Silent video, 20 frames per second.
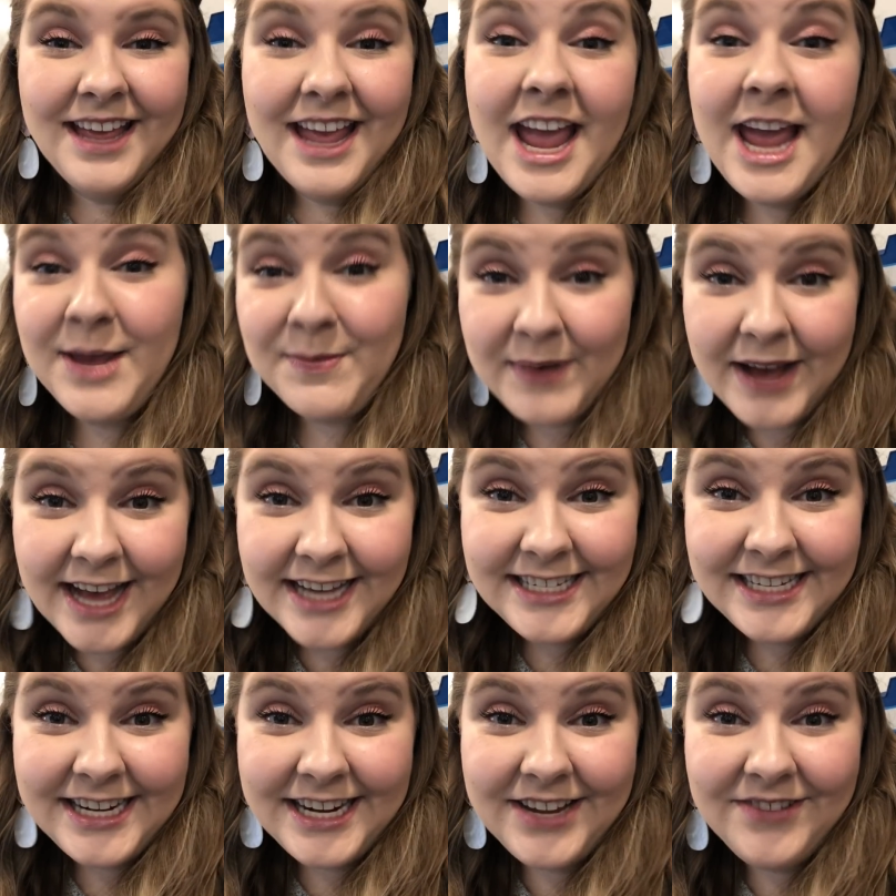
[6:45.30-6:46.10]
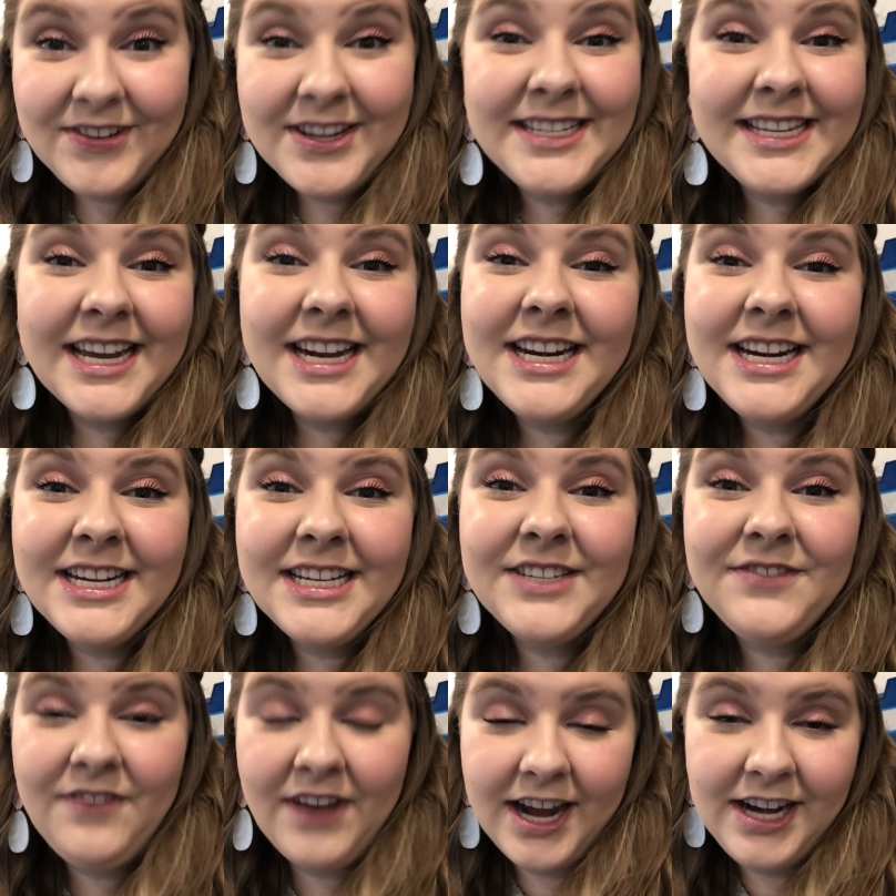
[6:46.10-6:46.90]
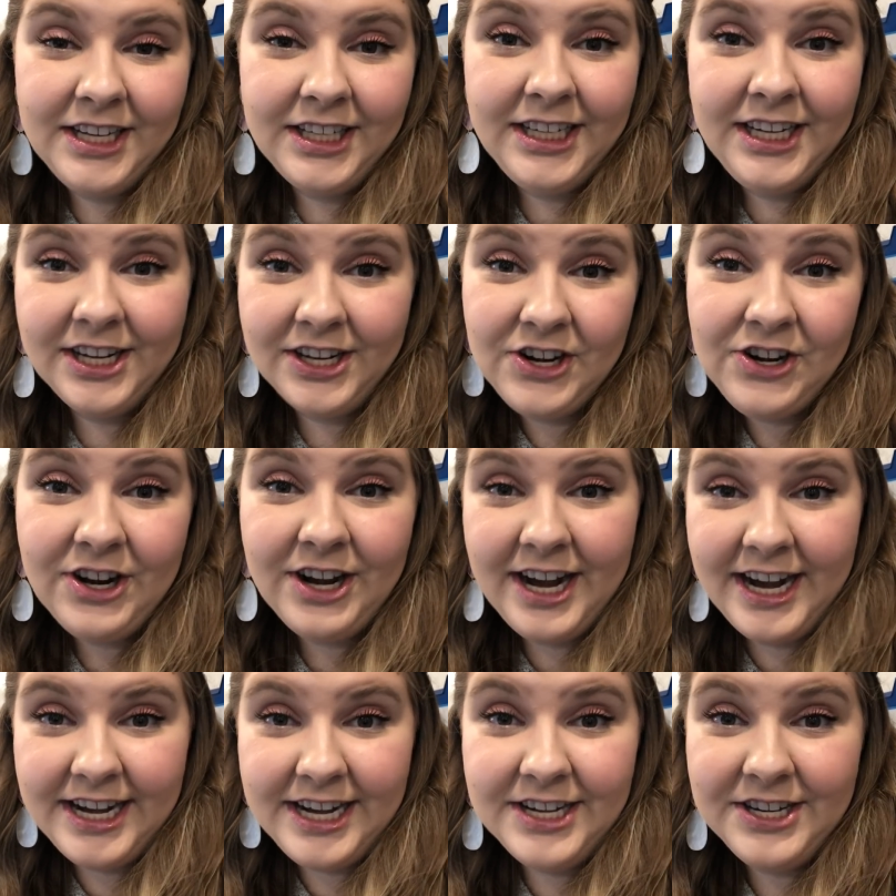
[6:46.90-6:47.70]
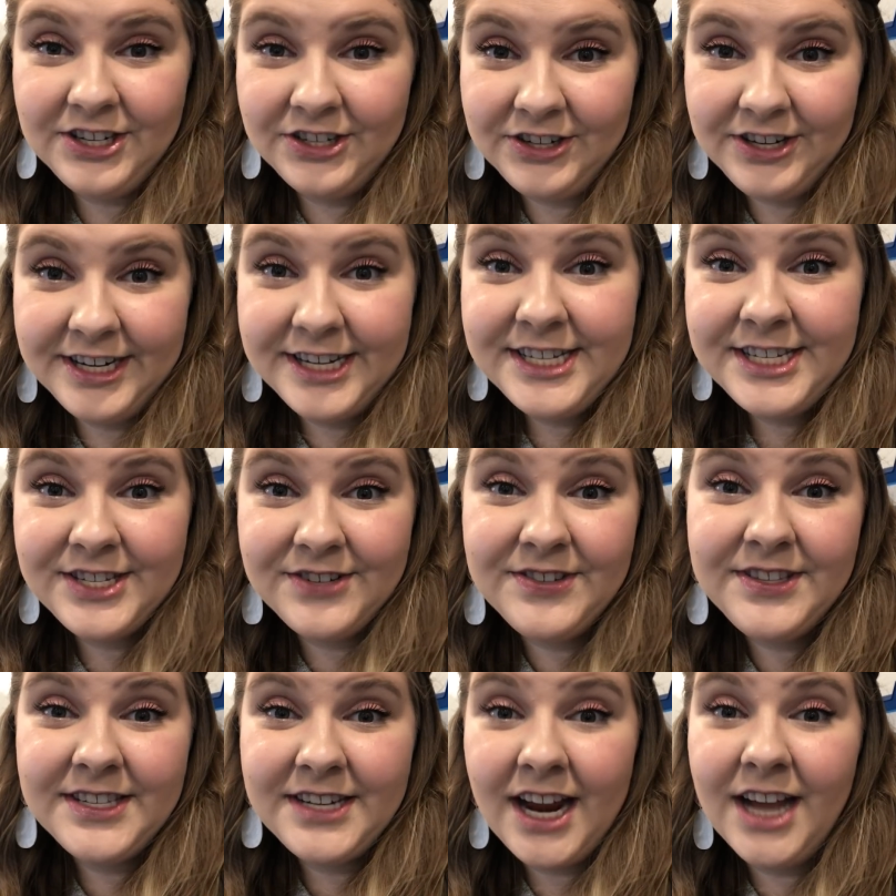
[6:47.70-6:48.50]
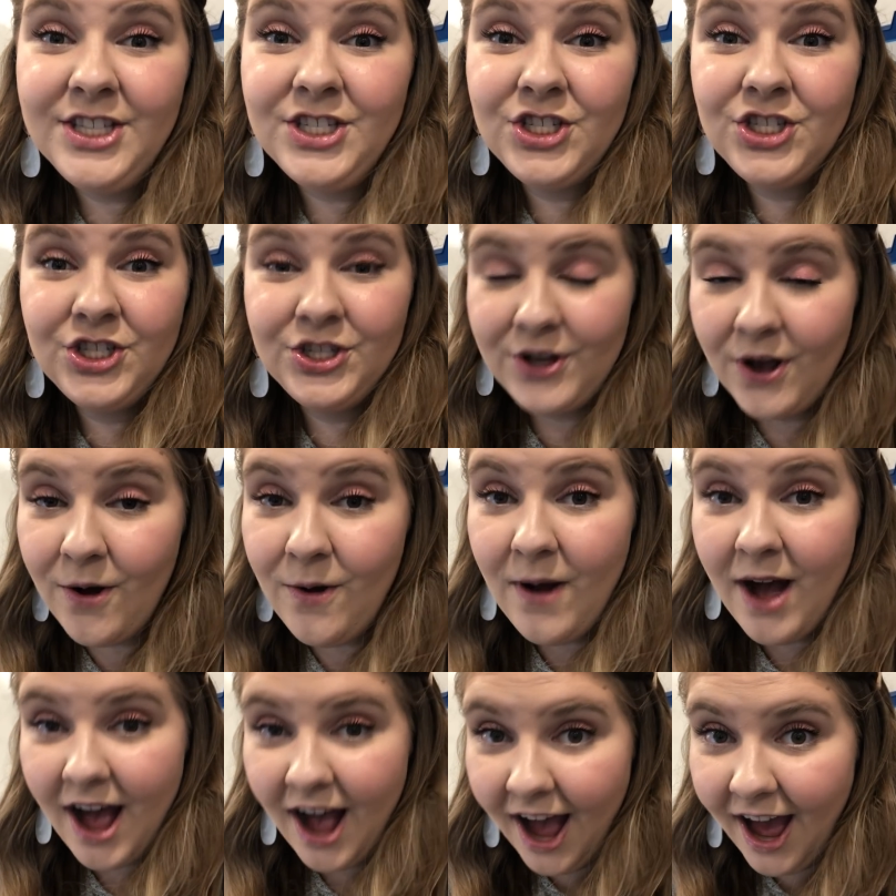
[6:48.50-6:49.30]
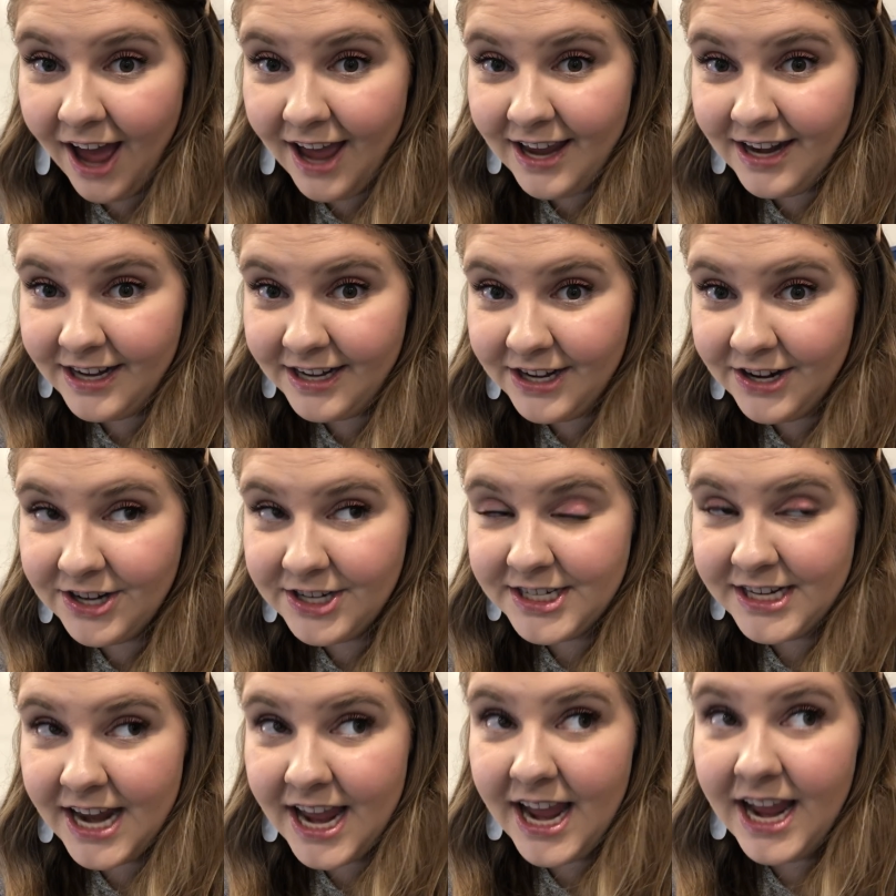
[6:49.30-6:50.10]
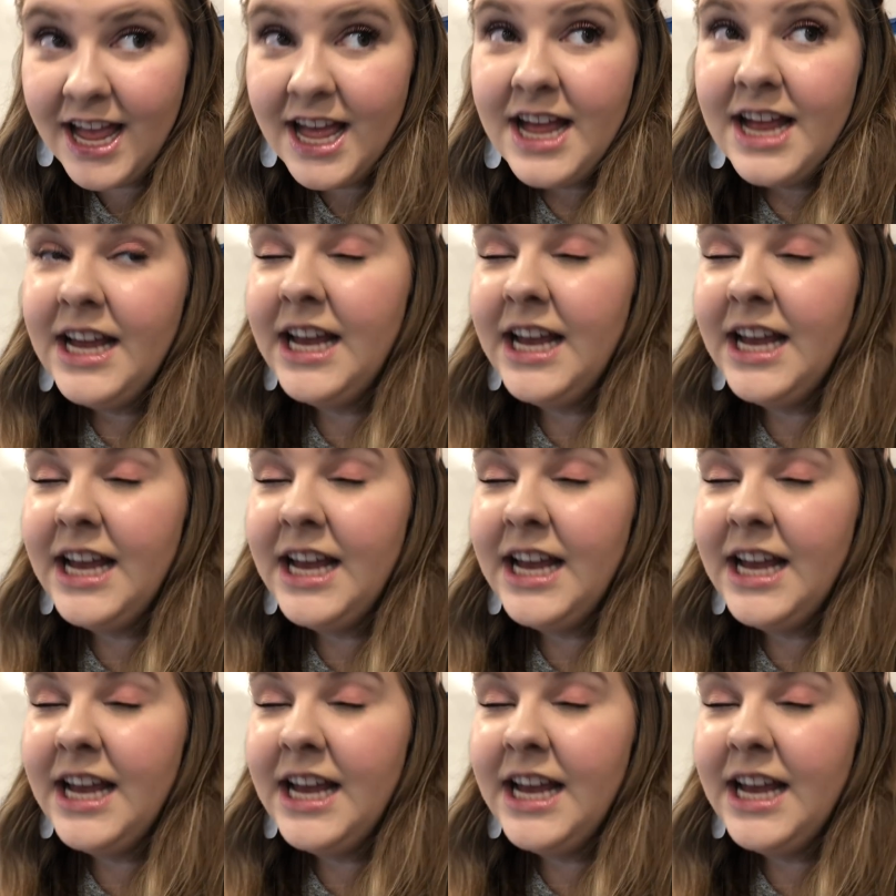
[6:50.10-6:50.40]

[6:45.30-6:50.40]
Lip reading: A positive is that it is finally under 80 degrees, so it's not so hot in here today.